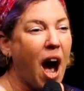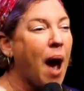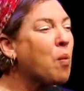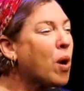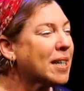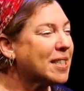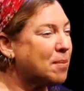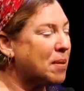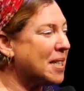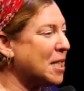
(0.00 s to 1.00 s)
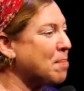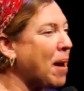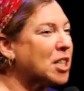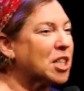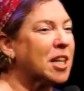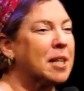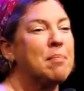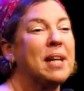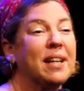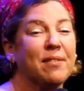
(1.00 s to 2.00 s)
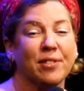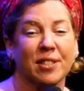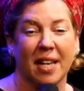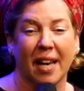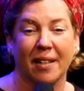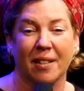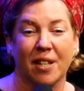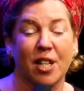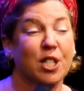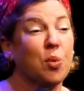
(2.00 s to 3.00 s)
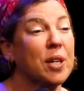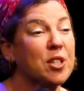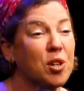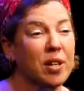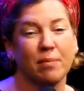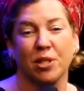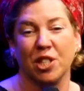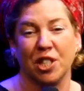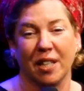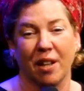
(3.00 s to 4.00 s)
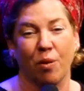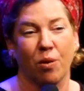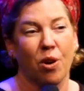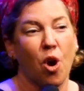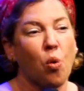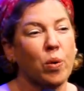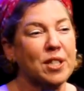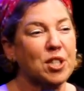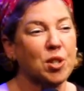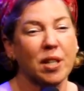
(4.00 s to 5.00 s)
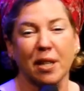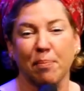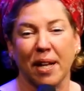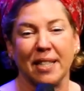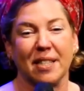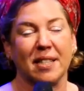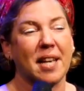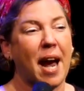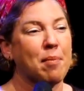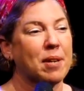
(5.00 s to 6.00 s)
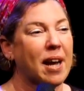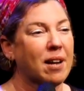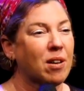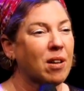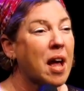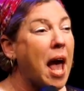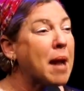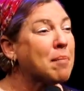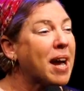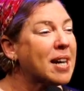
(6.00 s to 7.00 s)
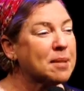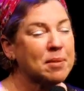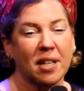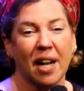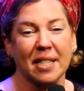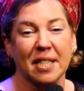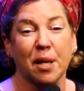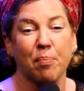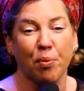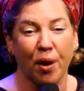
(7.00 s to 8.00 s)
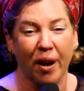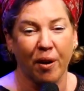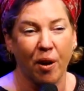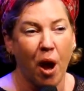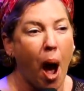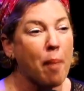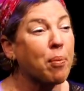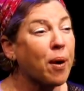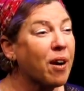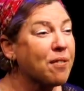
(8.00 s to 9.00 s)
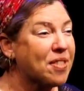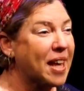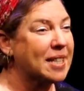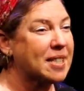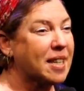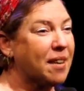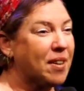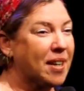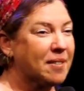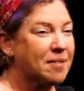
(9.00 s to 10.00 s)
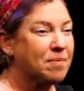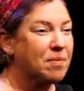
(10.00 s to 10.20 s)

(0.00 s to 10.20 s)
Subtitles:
I wanted it to be a special and meaningful day, so we took him to Shiloh. We stood at the place of the Tabernacle, and my husband and I said a prayer of thanksgiving.